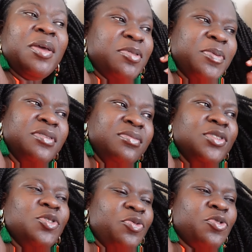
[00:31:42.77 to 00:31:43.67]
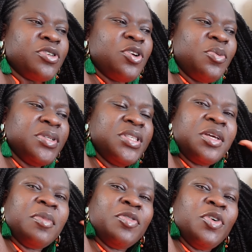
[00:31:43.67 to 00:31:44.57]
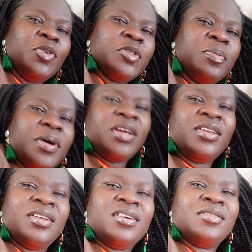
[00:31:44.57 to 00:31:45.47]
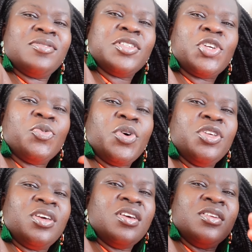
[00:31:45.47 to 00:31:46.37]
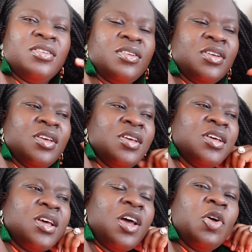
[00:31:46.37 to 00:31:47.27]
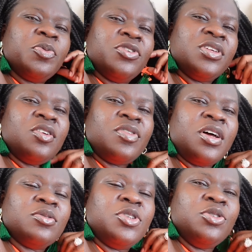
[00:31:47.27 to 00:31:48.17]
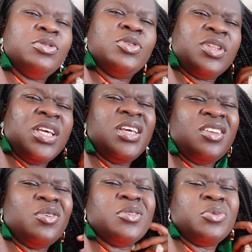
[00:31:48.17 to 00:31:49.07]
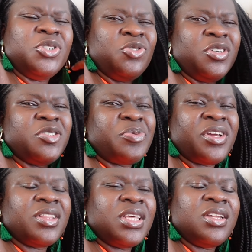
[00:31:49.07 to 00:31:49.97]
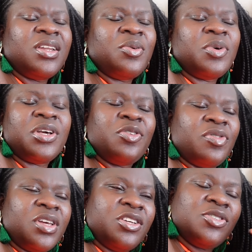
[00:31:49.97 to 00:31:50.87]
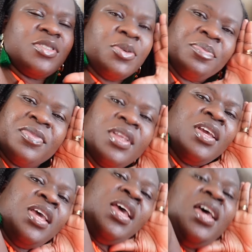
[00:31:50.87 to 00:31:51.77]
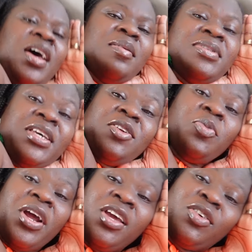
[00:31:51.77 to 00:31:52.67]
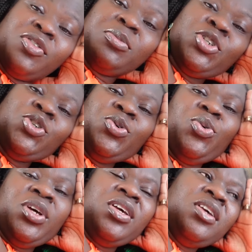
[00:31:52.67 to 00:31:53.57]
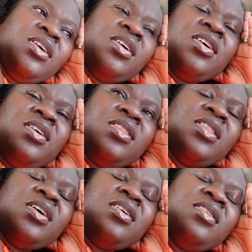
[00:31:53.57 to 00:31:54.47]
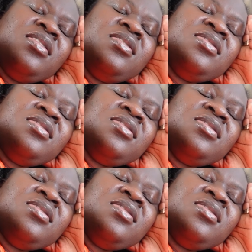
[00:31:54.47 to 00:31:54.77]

babe's been, of course, always taking my photos. But you know, it's good when you can help yourself out too so that he can also enjoy his break. At the end of the day, we're here on vacation, so I'm taking a break from shooting and then.